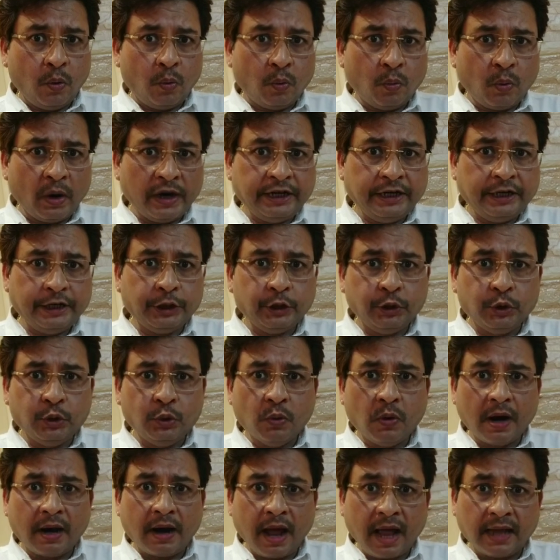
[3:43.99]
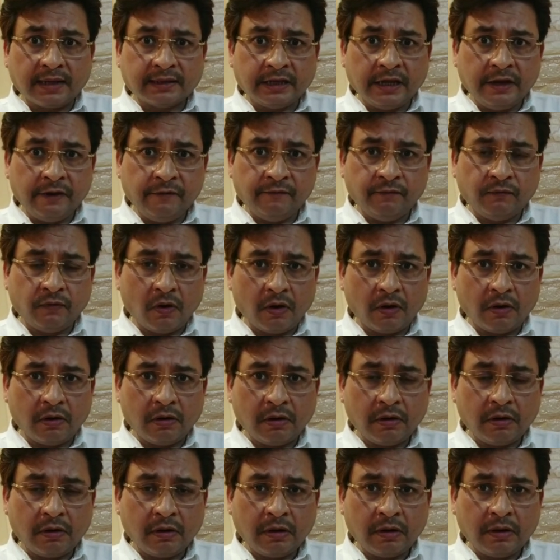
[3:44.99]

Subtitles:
what you are asking for